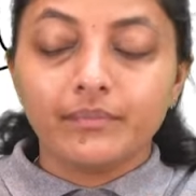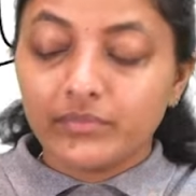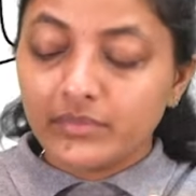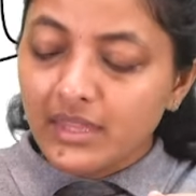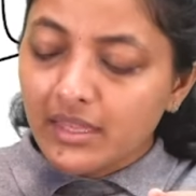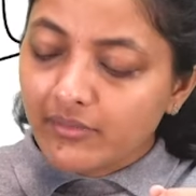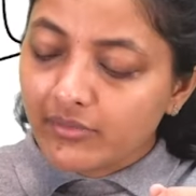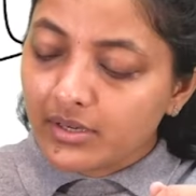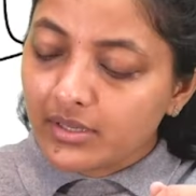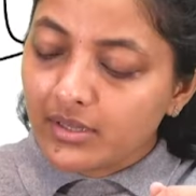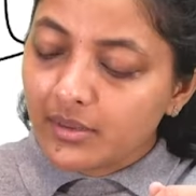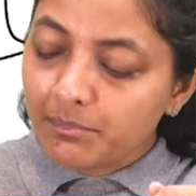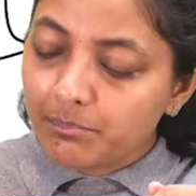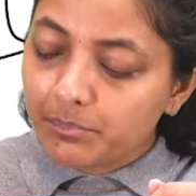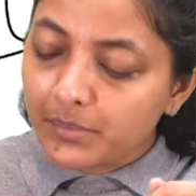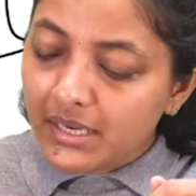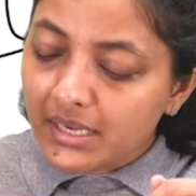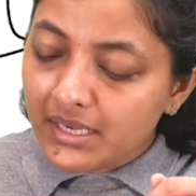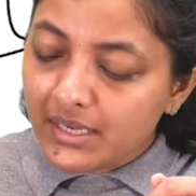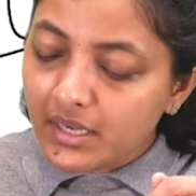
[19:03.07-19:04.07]
There were the
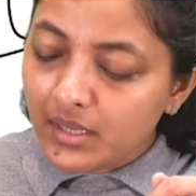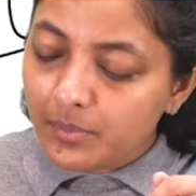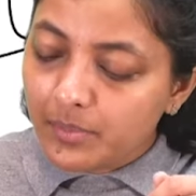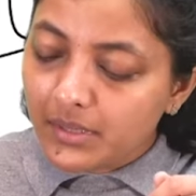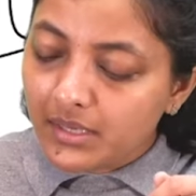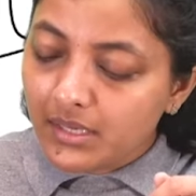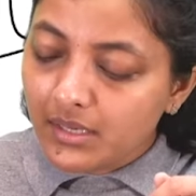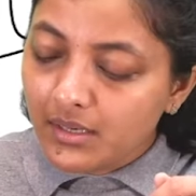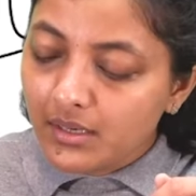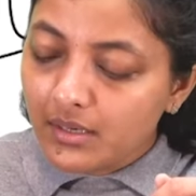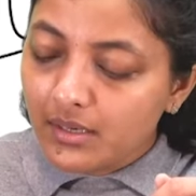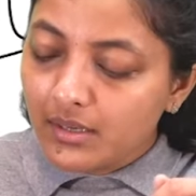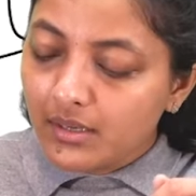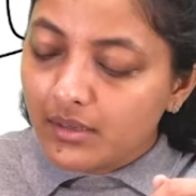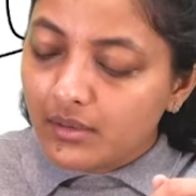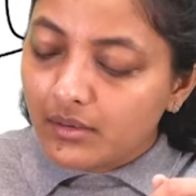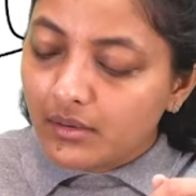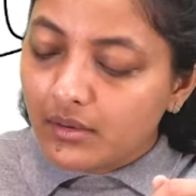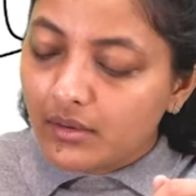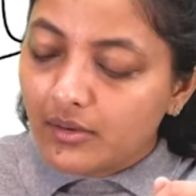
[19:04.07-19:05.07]
multiple
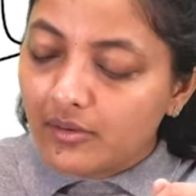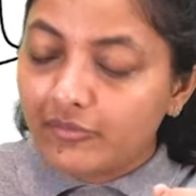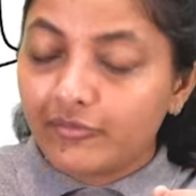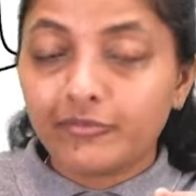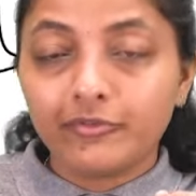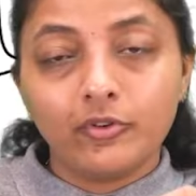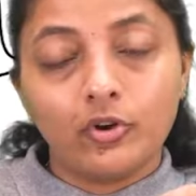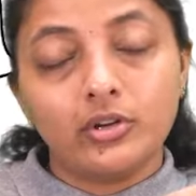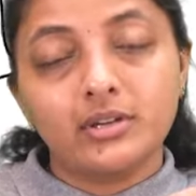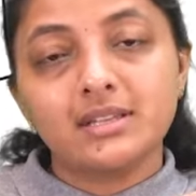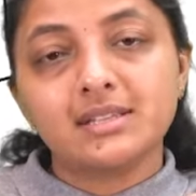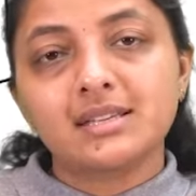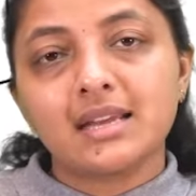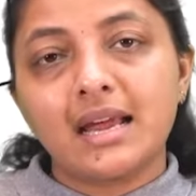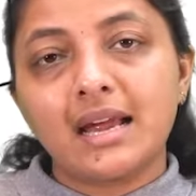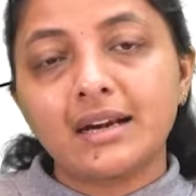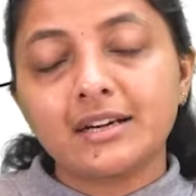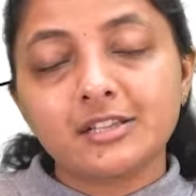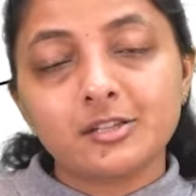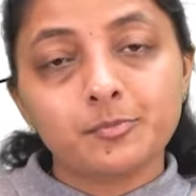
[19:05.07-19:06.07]
uh, Forest
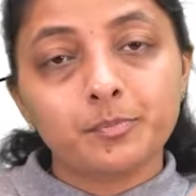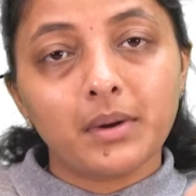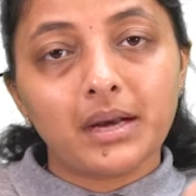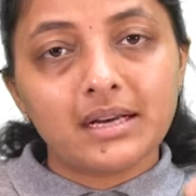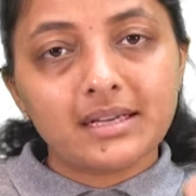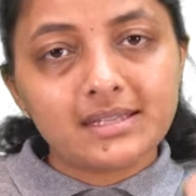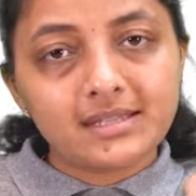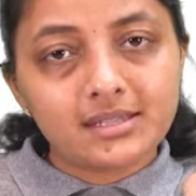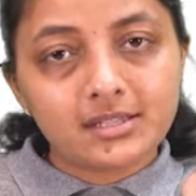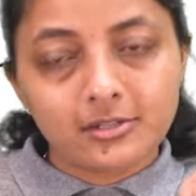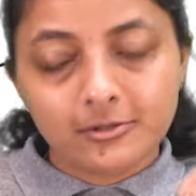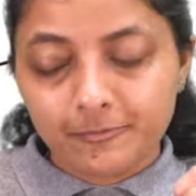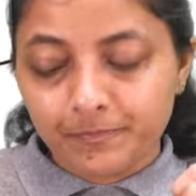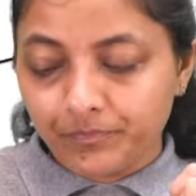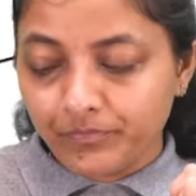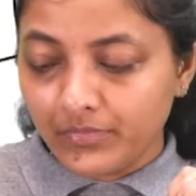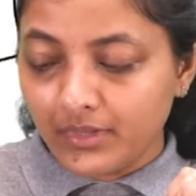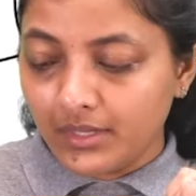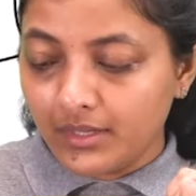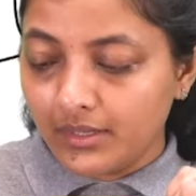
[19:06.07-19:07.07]
Acts passed
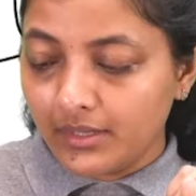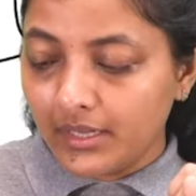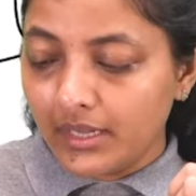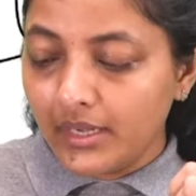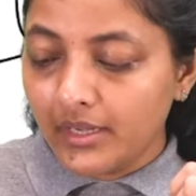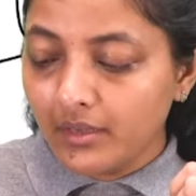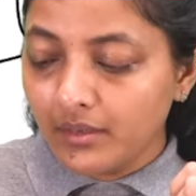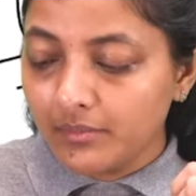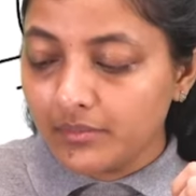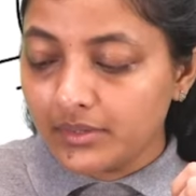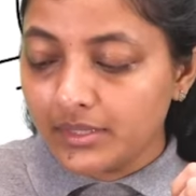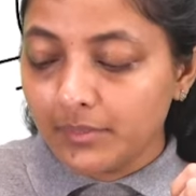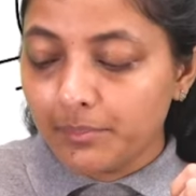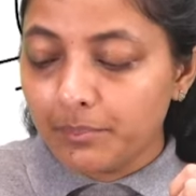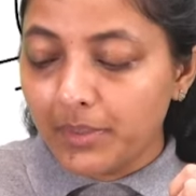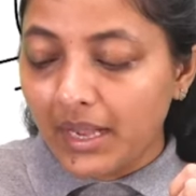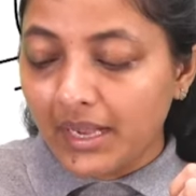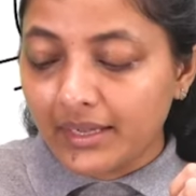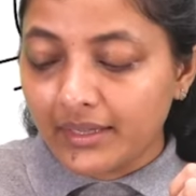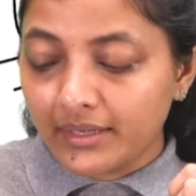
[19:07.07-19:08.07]
in the
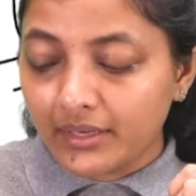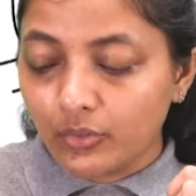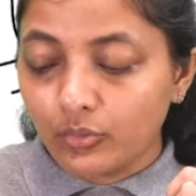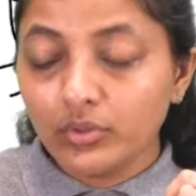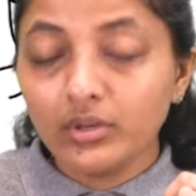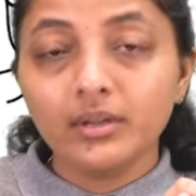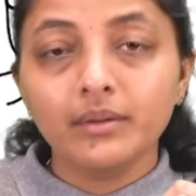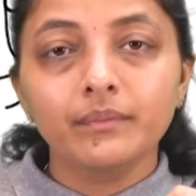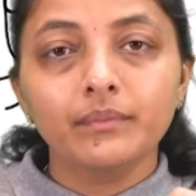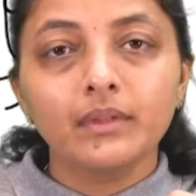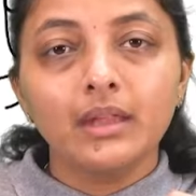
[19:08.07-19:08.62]
background.